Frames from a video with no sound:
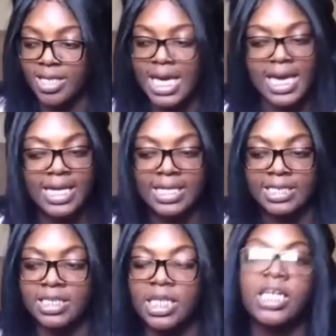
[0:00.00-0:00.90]
And
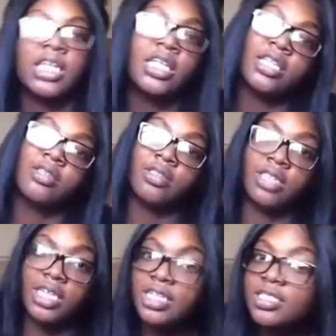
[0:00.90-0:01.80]
the
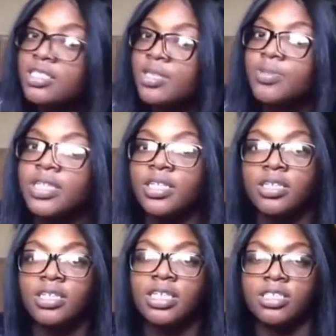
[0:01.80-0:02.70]
thing is, they were
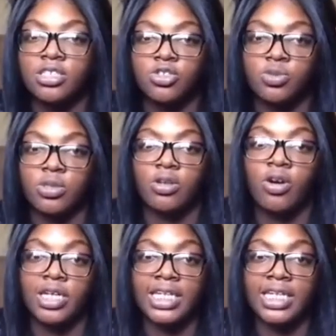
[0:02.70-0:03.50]
getting in touch with R.